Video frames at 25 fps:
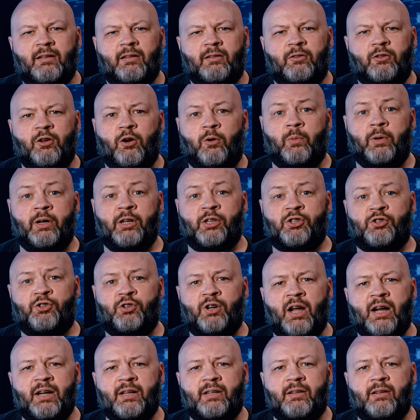Do I want a
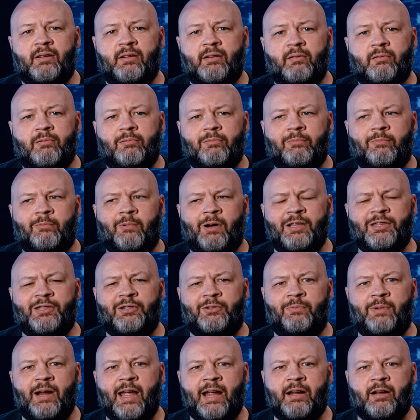struct? What's a
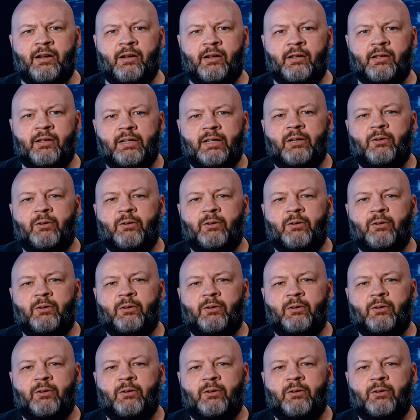record?